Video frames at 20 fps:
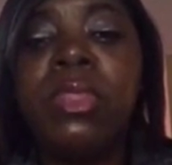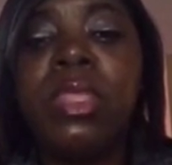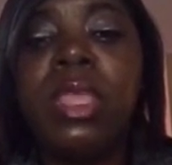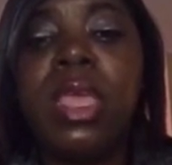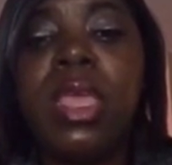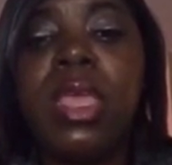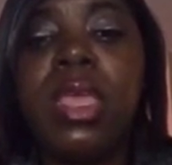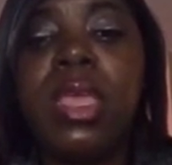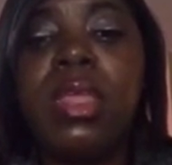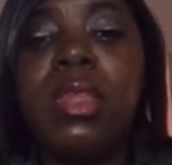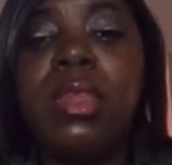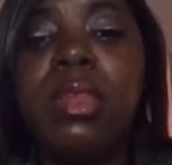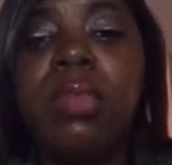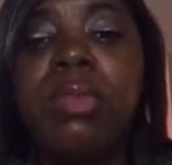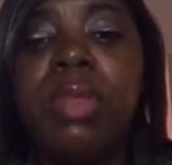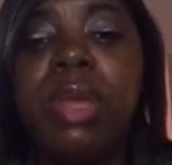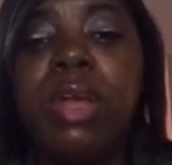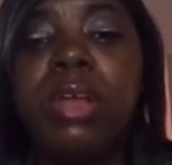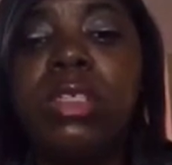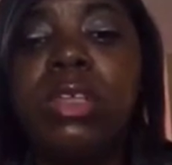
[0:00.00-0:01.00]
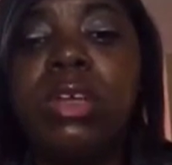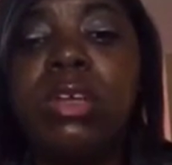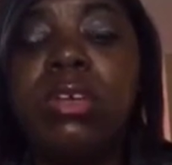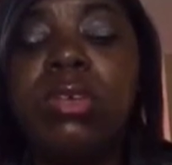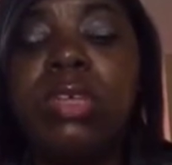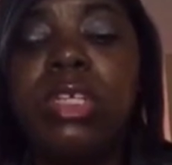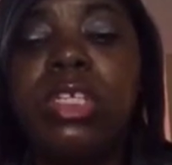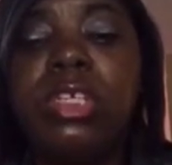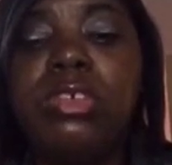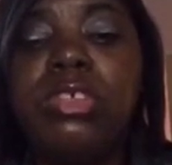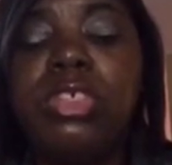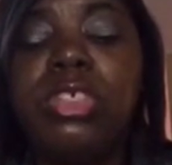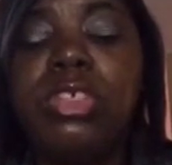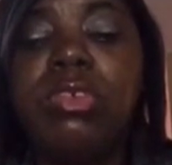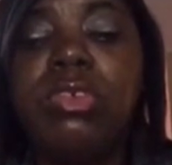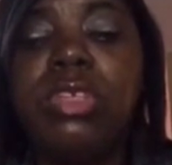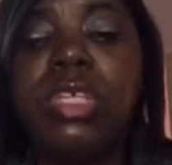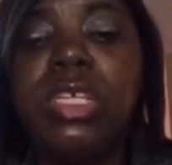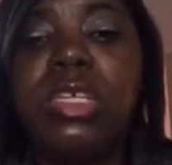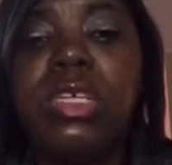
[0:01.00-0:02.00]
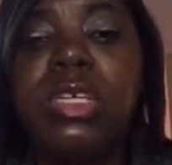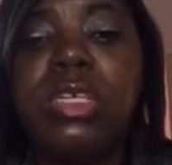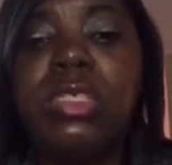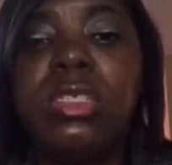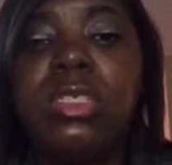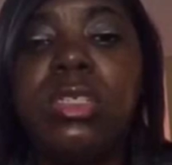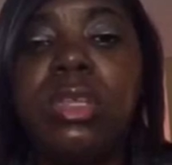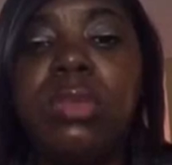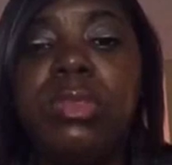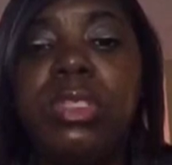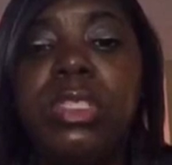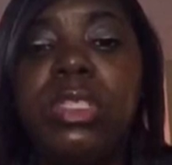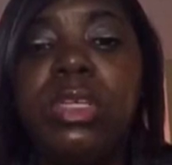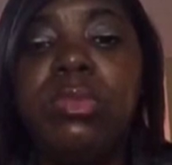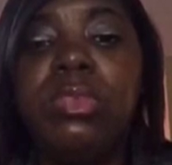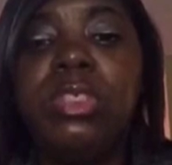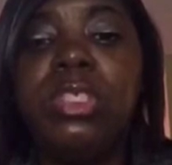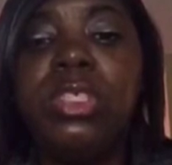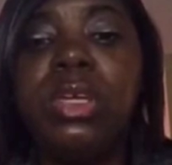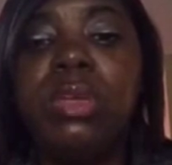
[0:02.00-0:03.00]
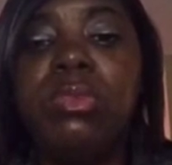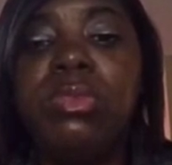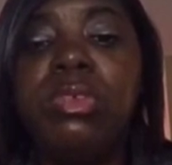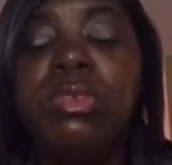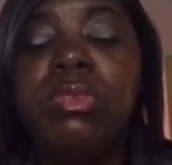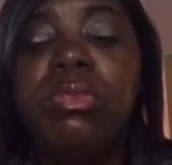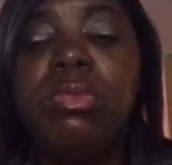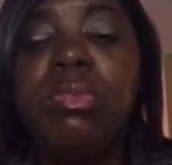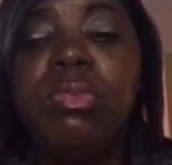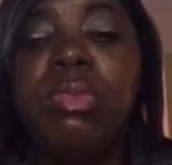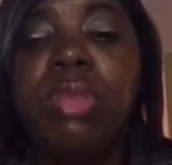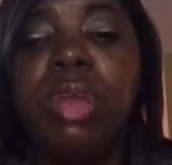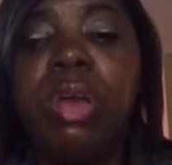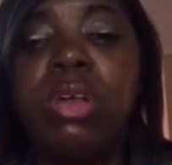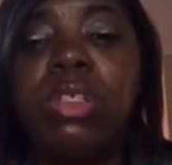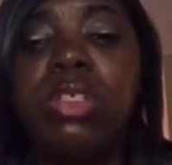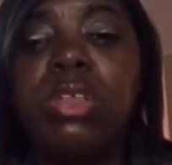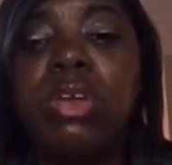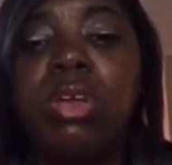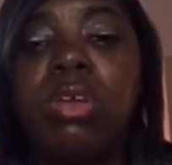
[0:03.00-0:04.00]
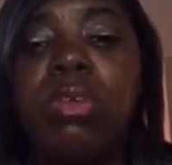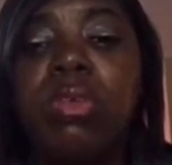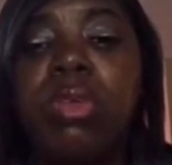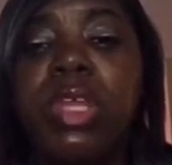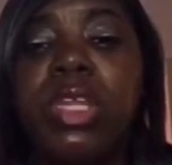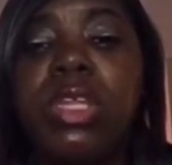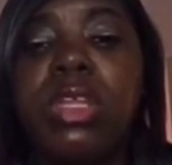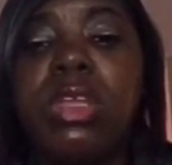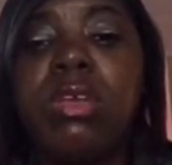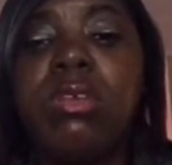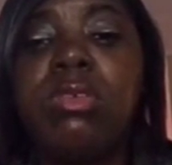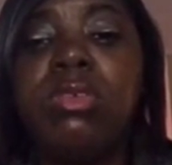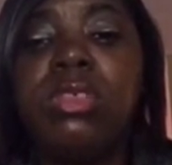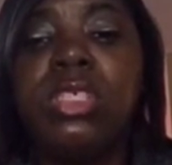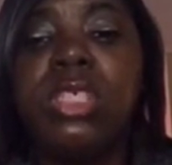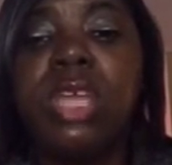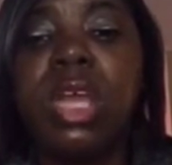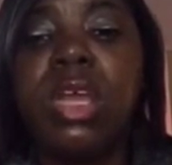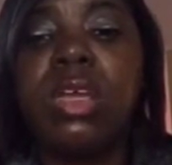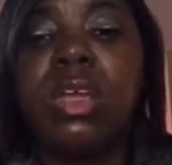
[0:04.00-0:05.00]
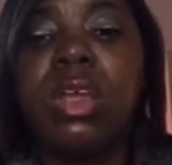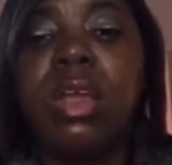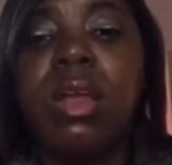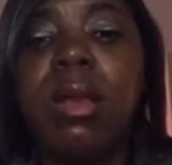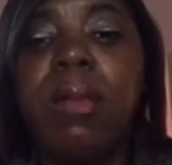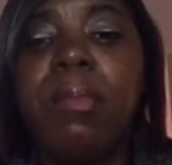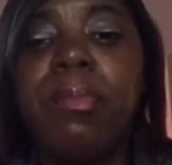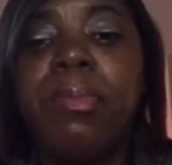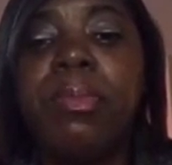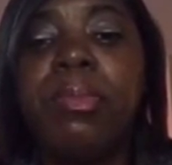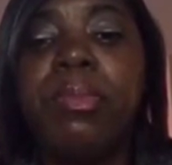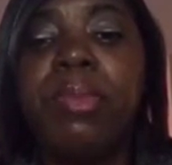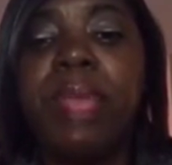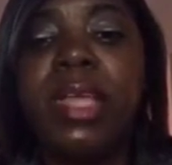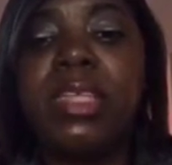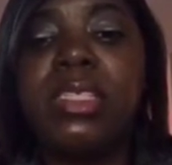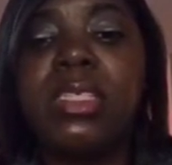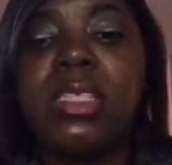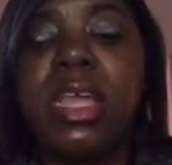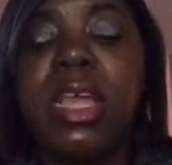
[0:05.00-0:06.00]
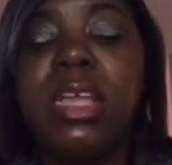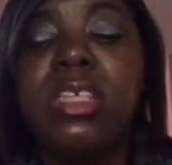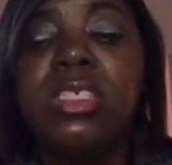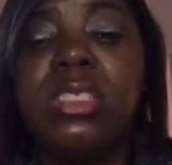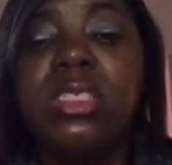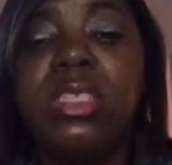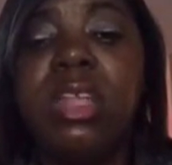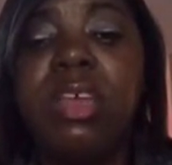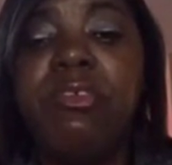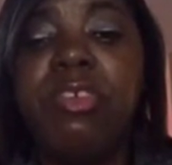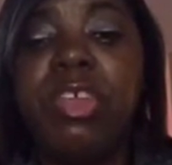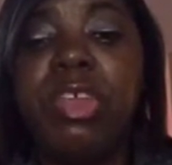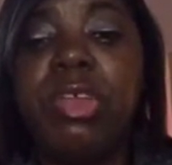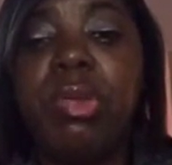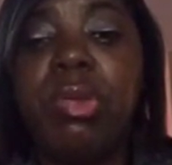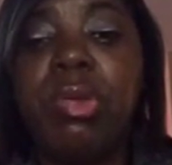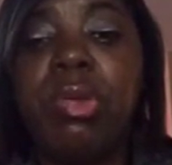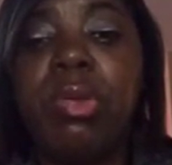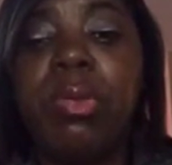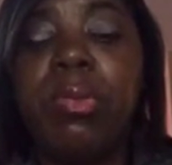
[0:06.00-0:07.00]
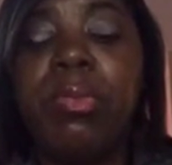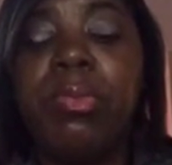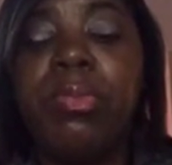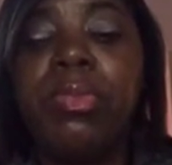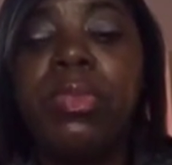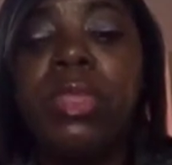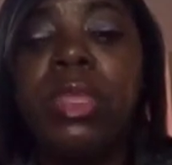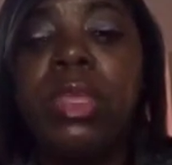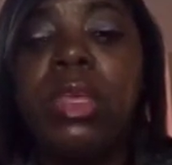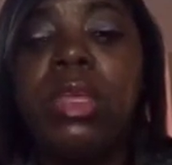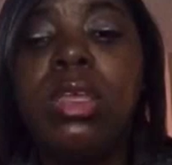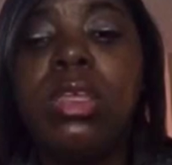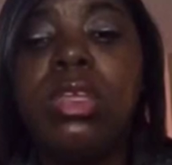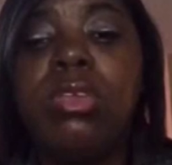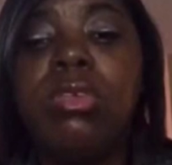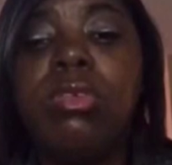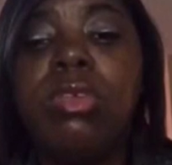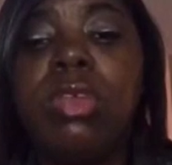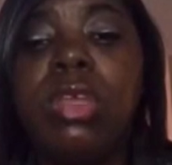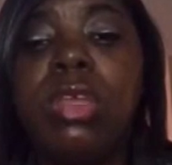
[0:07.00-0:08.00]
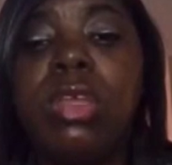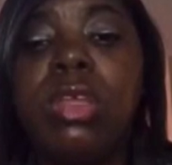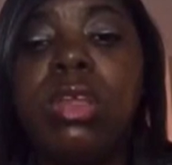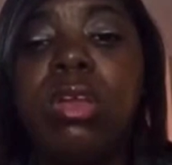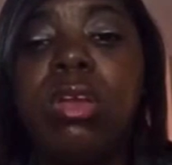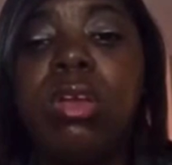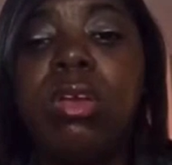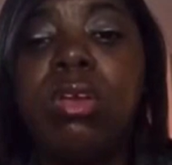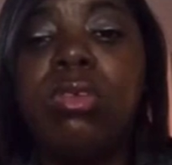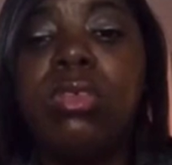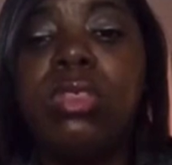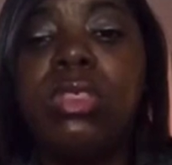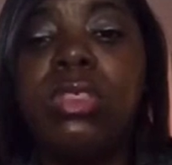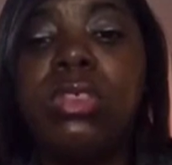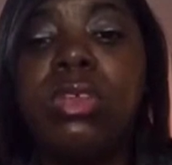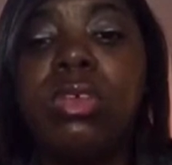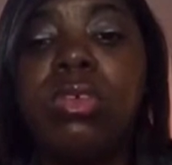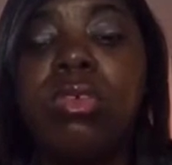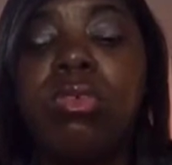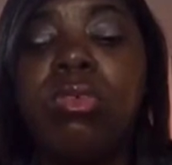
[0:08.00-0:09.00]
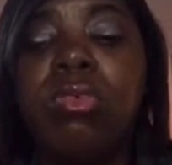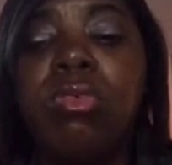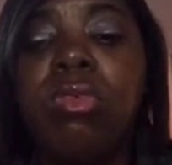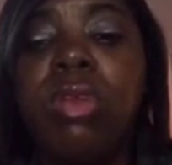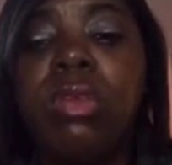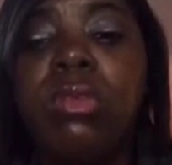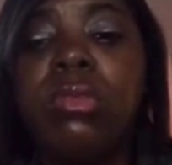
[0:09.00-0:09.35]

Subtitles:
And the Blog Talk Radio show link is www.blogtalkradio.com/SteffieGirl. You can also